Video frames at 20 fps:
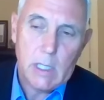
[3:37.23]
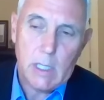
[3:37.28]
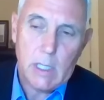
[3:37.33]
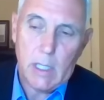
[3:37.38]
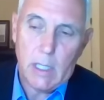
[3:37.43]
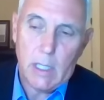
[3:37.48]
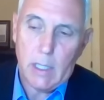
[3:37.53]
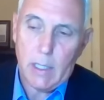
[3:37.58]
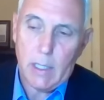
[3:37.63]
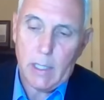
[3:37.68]

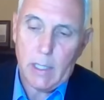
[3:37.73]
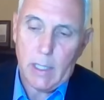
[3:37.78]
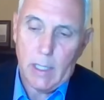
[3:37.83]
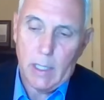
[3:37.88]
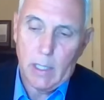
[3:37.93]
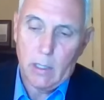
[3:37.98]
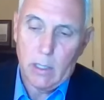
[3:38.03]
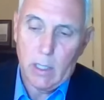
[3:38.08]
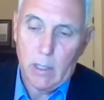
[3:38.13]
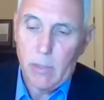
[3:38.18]
uh,
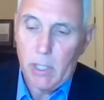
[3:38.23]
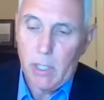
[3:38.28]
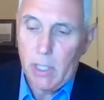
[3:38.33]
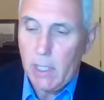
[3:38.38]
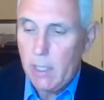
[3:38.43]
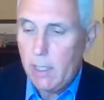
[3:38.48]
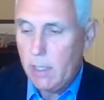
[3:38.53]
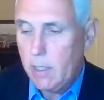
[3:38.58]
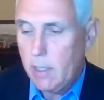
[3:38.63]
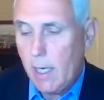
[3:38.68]
and
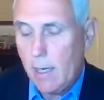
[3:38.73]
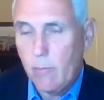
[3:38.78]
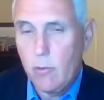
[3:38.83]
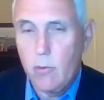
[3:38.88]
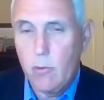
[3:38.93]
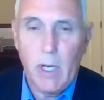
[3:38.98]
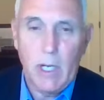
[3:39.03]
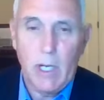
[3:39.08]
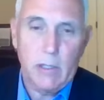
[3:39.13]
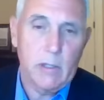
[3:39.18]
eliminated
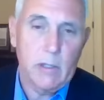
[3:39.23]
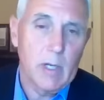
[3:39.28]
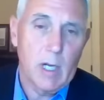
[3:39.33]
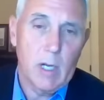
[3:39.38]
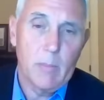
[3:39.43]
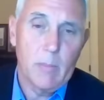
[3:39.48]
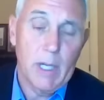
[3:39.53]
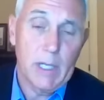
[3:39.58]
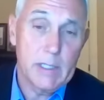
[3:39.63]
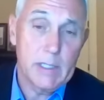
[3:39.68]
Abu Bakr
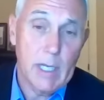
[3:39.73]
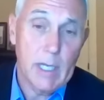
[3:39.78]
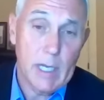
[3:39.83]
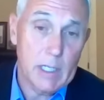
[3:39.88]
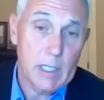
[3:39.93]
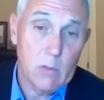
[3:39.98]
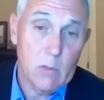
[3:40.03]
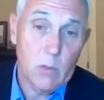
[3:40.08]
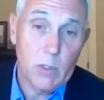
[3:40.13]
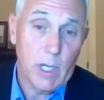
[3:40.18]
al
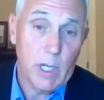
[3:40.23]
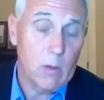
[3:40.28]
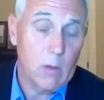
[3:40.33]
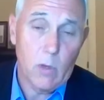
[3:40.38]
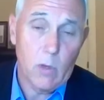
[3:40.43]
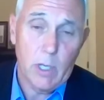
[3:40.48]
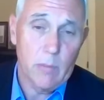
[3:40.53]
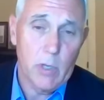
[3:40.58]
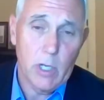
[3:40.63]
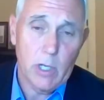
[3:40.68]
Baghdadi without
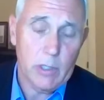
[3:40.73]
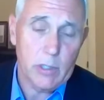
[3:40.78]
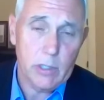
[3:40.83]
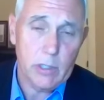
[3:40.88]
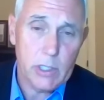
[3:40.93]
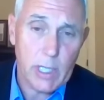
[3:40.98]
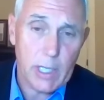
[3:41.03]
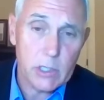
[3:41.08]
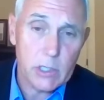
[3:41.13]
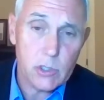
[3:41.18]
one
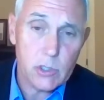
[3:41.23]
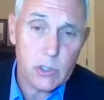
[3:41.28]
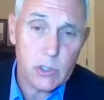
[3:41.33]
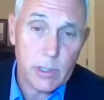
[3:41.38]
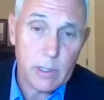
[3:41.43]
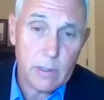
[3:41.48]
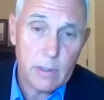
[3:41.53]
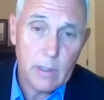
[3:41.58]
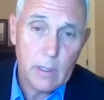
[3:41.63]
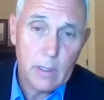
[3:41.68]
American
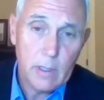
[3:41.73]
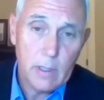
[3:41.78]
casualty.